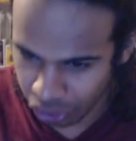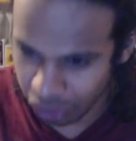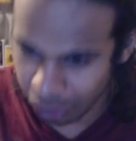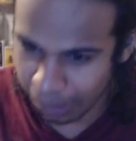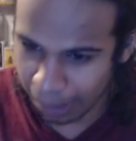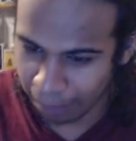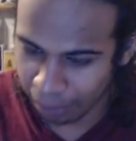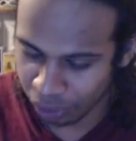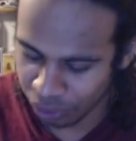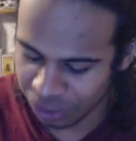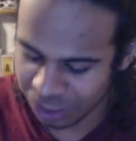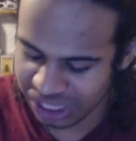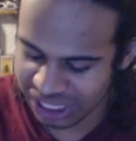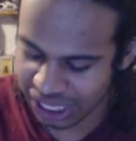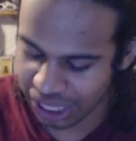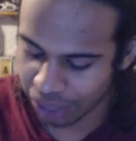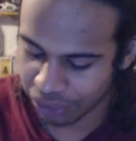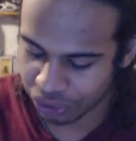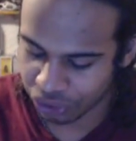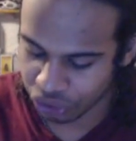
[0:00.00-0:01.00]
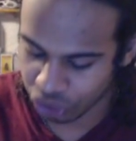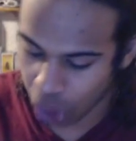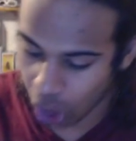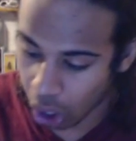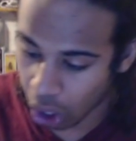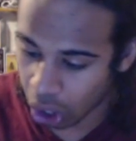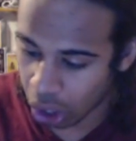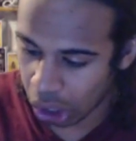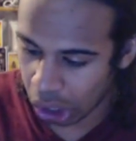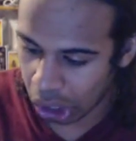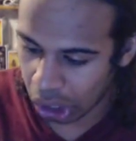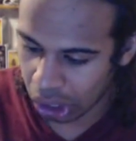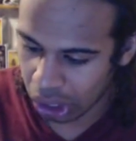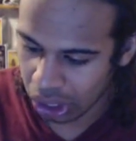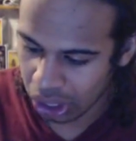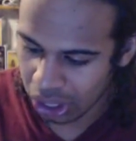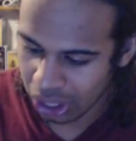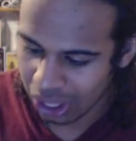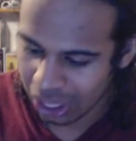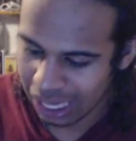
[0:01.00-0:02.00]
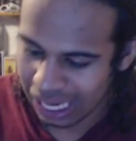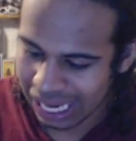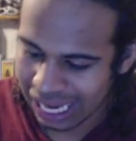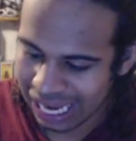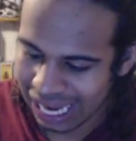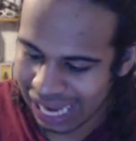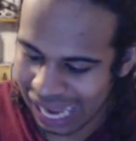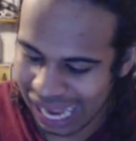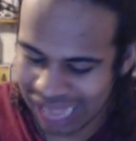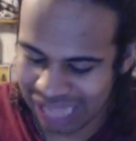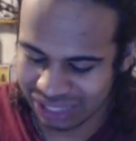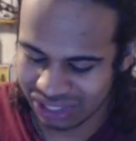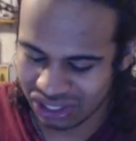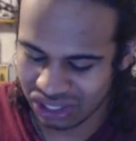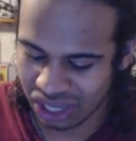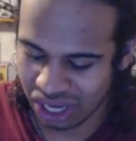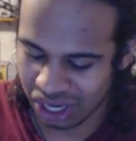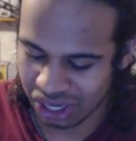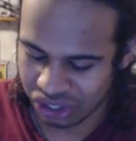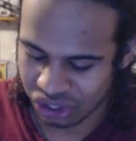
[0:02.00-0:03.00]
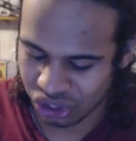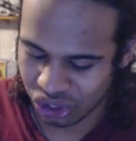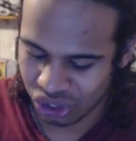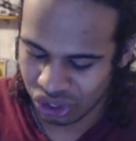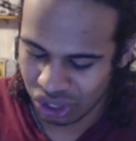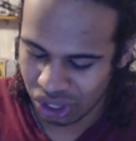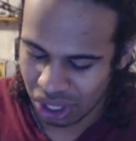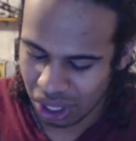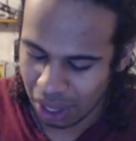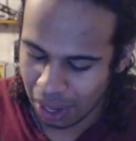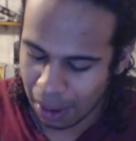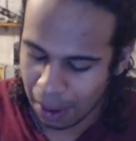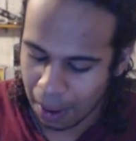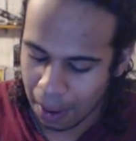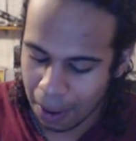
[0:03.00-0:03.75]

who these characters are and such.